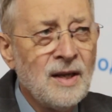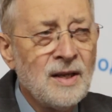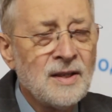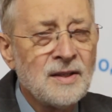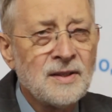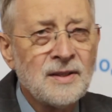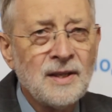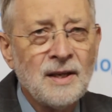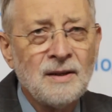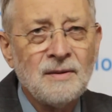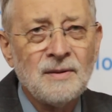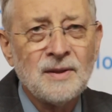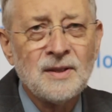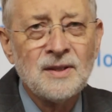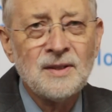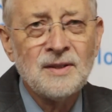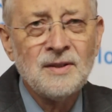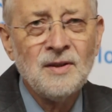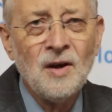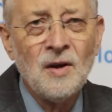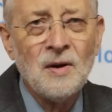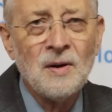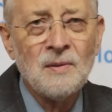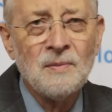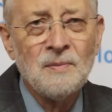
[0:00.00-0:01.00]
So it's
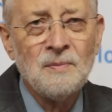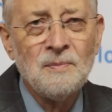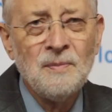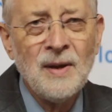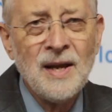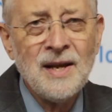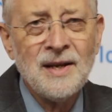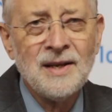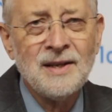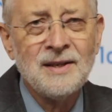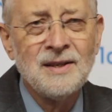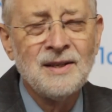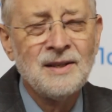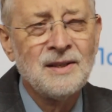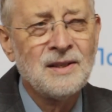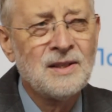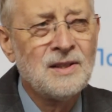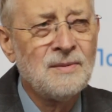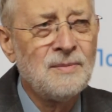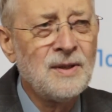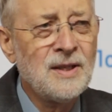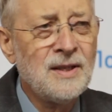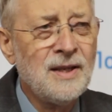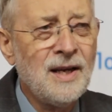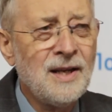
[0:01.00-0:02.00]
not meant
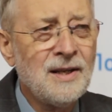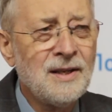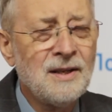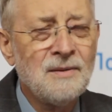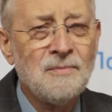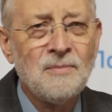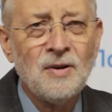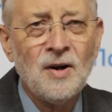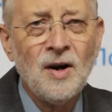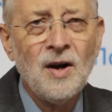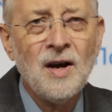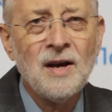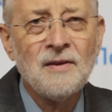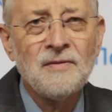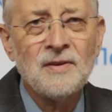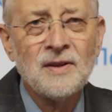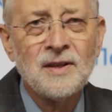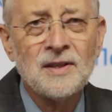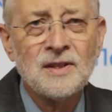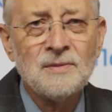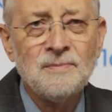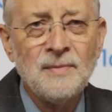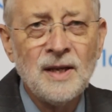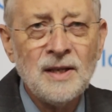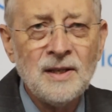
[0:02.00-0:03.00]
to be done in private,
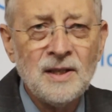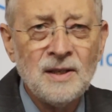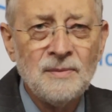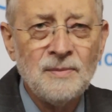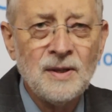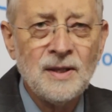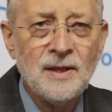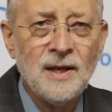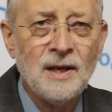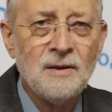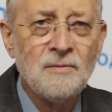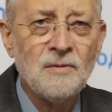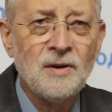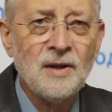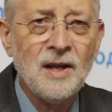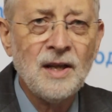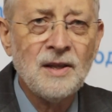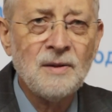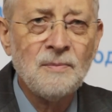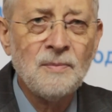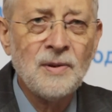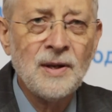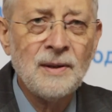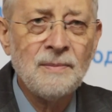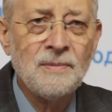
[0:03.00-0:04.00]
it's meant to be done when
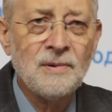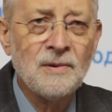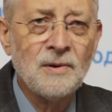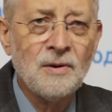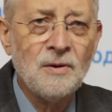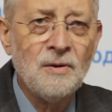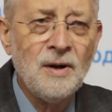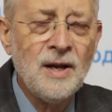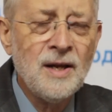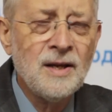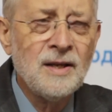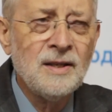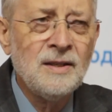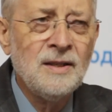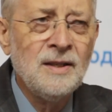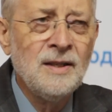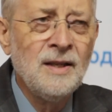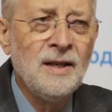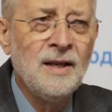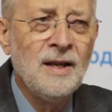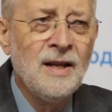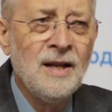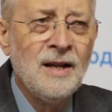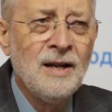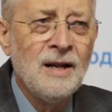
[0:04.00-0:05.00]
other people are around,
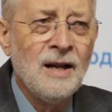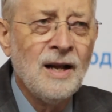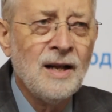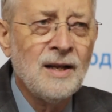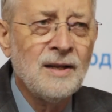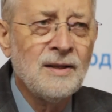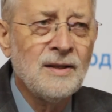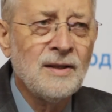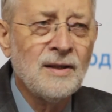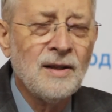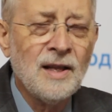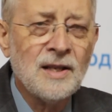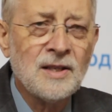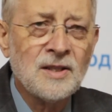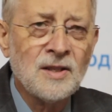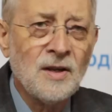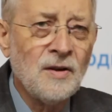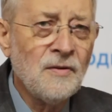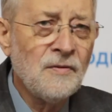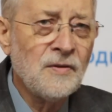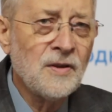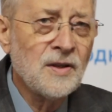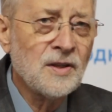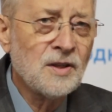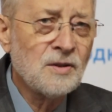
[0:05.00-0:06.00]
and that's
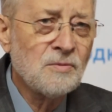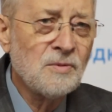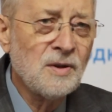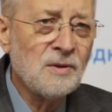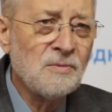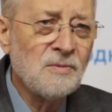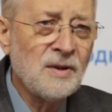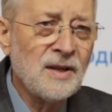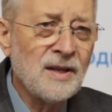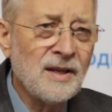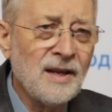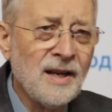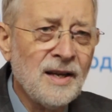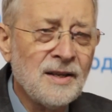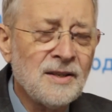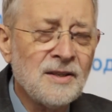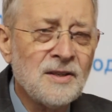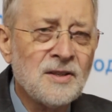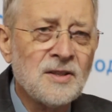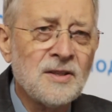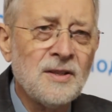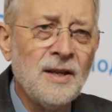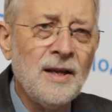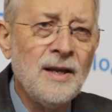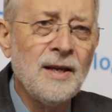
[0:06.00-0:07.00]
obvious when we
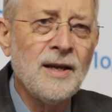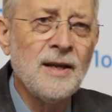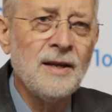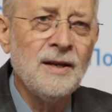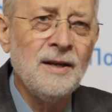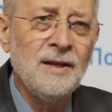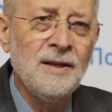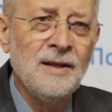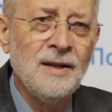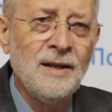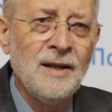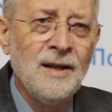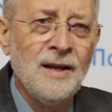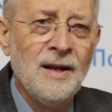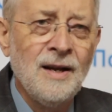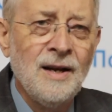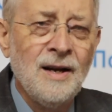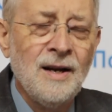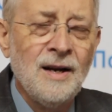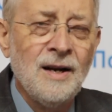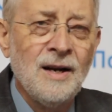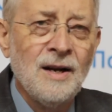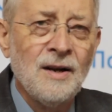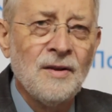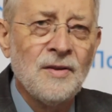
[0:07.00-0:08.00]
understand
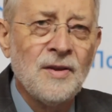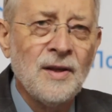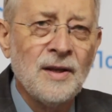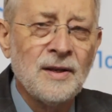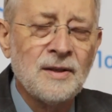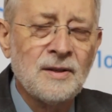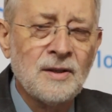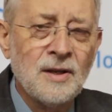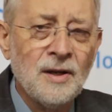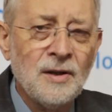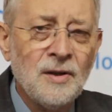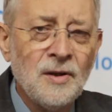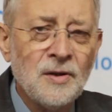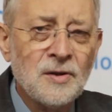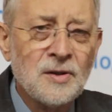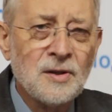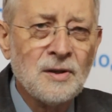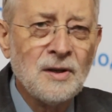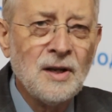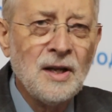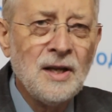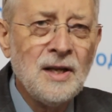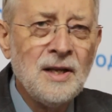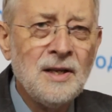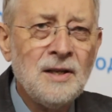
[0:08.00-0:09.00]
that girls
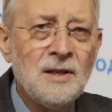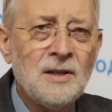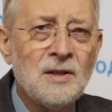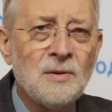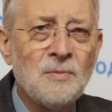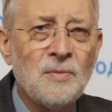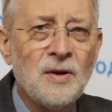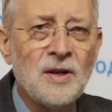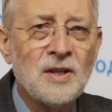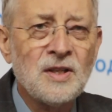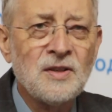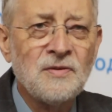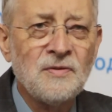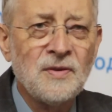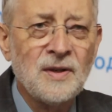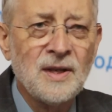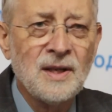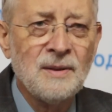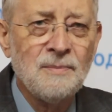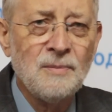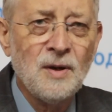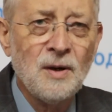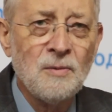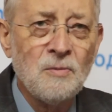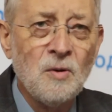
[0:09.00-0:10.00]
learn to
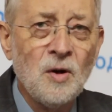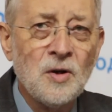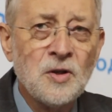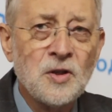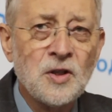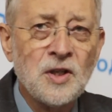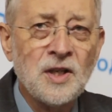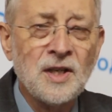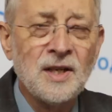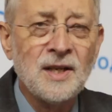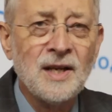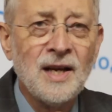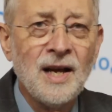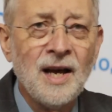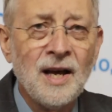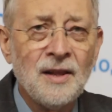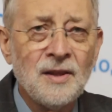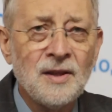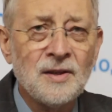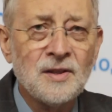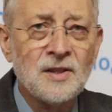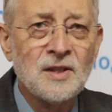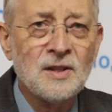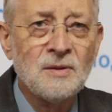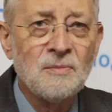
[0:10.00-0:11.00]
breastfeed by watching
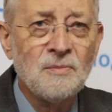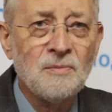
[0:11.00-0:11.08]
other